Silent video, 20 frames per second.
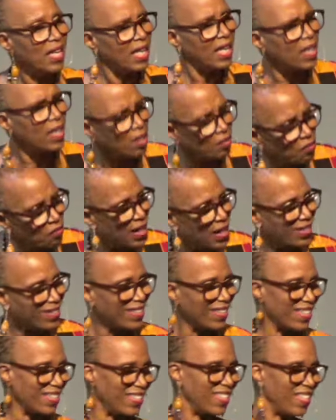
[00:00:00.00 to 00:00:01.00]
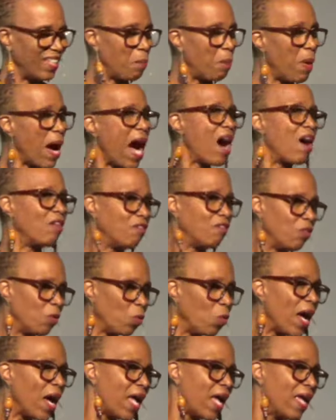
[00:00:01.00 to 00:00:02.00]
it affects us in a powerful
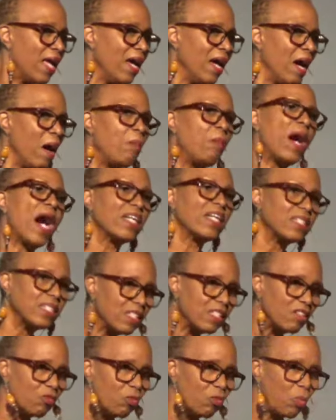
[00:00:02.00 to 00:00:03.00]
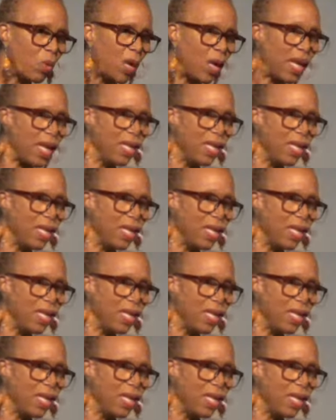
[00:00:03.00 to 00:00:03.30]
way, a positive way.